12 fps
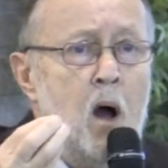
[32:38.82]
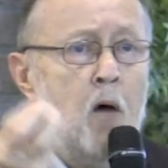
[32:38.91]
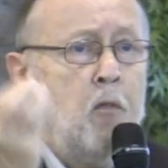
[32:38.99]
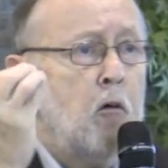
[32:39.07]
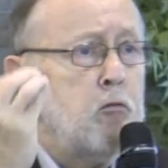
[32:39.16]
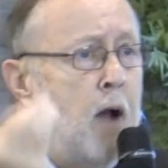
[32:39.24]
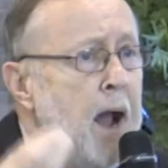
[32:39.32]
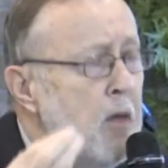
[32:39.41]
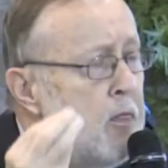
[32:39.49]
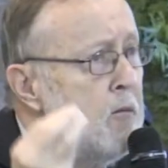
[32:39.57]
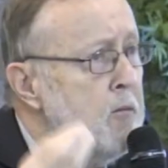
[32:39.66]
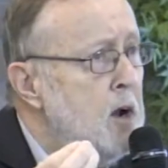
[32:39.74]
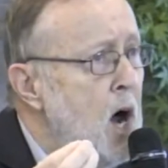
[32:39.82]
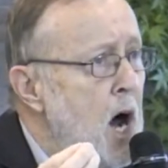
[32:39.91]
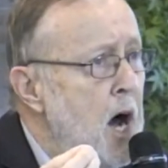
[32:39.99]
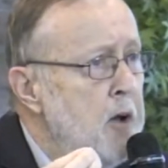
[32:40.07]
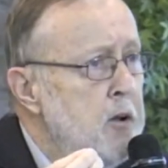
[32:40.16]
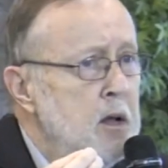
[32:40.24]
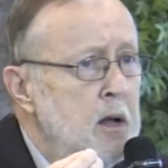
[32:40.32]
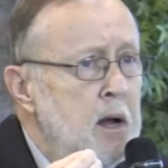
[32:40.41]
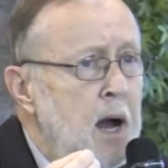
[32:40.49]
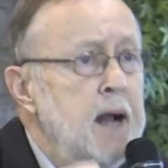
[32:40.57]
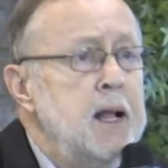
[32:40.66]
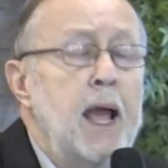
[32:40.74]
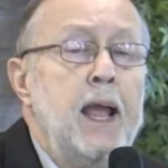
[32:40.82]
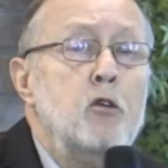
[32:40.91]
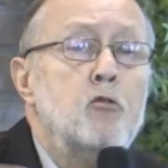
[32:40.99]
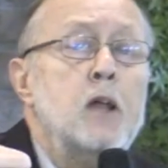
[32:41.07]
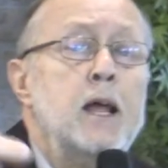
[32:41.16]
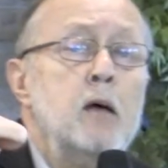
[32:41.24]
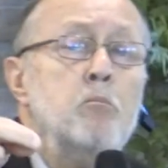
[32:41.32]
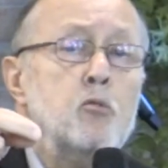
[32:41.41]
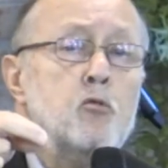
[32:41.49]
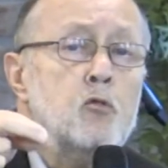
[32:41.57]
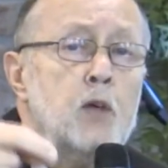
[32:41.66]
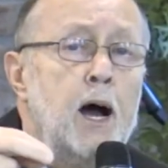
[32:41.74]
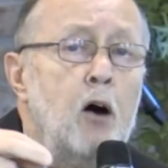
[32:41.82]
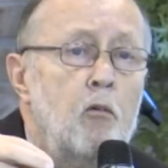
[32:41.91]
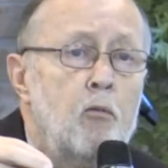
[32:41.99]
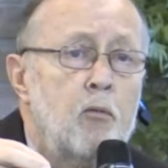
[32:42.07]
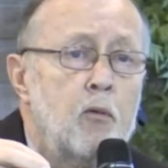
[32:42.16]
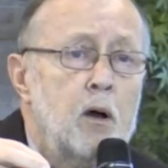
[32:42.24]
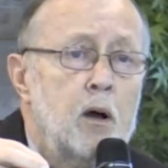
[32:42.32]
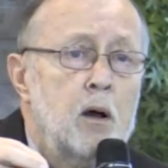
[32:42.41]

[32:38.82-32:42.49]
of the wrath of God against himself